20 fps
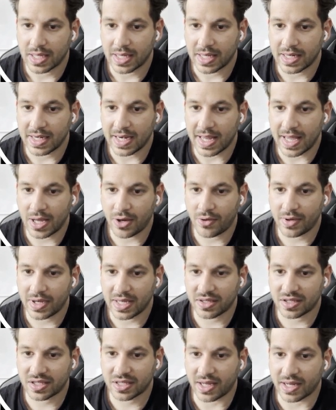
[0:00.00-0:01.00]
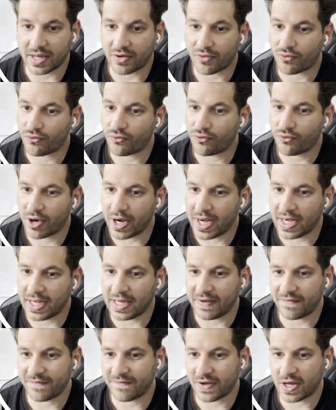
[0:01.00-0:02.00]
and now it's like
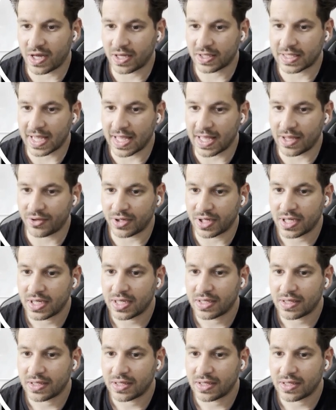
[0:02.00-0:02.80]
really far down,